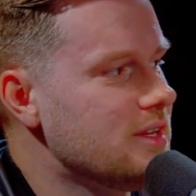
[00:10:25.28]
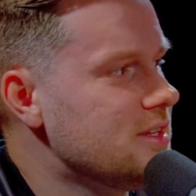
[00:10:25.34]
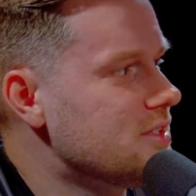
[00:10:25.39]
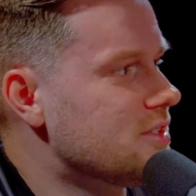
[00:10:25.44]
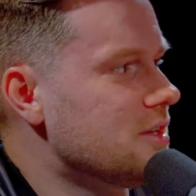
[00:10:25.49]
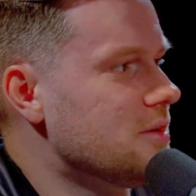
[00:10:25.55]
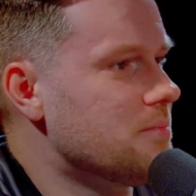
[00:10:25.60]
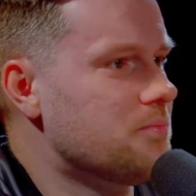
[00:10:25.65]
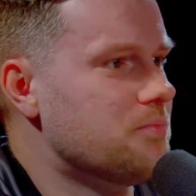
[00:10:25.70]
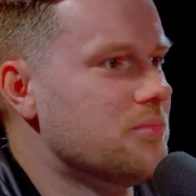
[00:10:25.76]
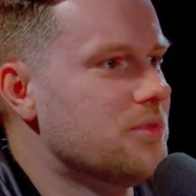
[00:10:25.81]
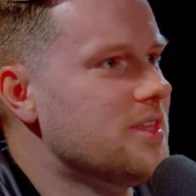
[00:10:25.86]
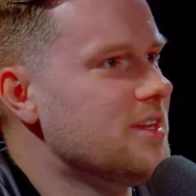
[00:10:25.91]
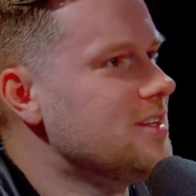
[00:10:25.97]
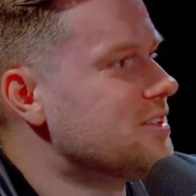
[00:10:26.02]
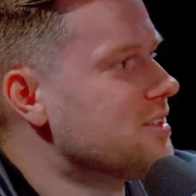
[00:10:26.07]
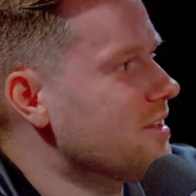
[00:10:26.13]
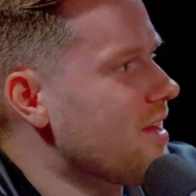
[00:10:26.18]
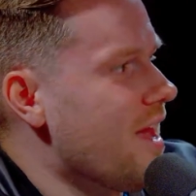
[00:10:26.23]
these
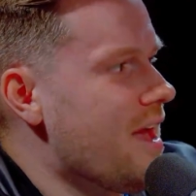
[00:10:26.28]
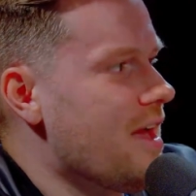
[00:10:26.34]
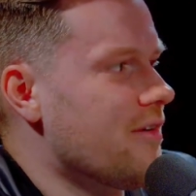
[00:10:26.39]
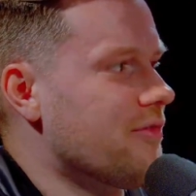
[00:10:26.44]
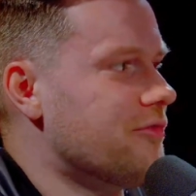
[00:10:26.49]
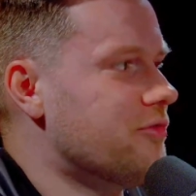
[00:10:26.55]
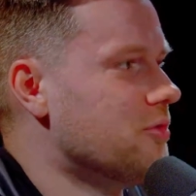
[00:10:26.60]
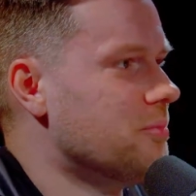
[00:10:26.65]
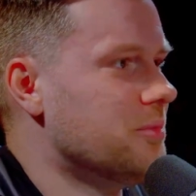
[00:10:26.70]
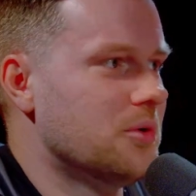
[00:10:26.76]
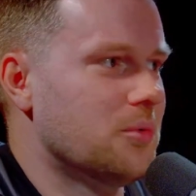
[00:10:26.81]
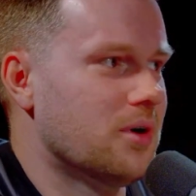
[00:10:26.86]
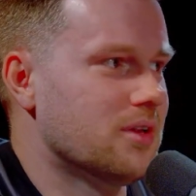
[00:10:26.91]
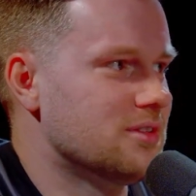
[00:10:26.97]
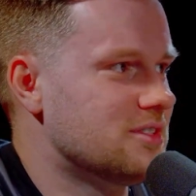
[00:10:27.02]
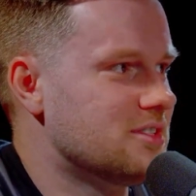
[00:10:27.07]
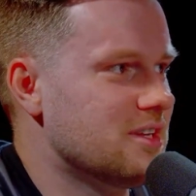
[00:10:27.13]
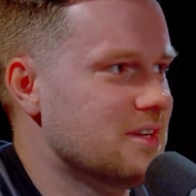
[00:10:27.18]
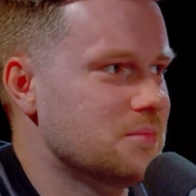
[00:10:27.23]
are Formula
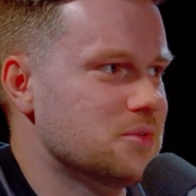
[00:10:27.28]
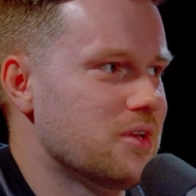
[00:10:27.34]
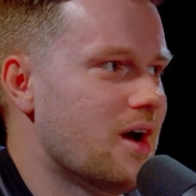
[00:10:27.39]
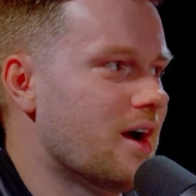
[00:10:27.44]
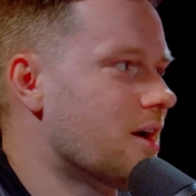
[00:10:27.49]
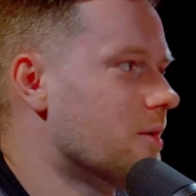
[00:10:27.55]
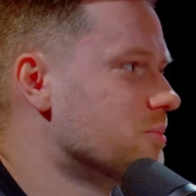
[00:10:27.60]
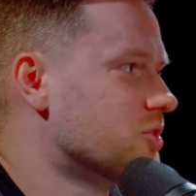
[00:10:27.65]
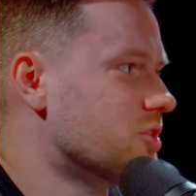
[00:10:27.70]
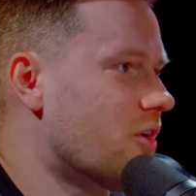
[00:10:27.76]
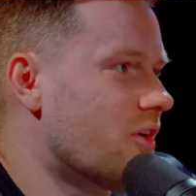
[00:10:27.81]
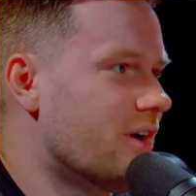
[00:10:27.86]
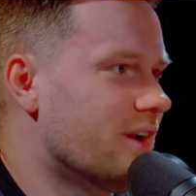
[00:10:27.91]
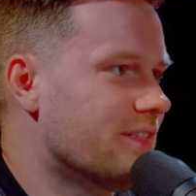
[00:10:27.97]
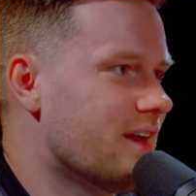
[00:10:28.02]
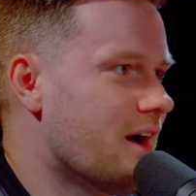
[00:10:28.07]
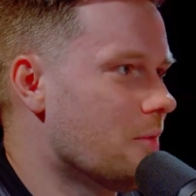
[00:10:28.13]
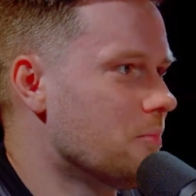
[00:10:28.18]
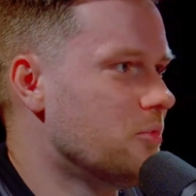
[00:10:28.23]
One teams. Like, I'm
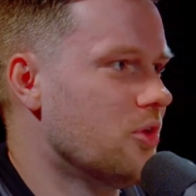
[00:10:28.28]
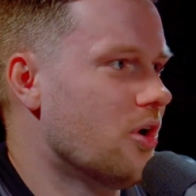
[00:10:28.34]
sorry, I'm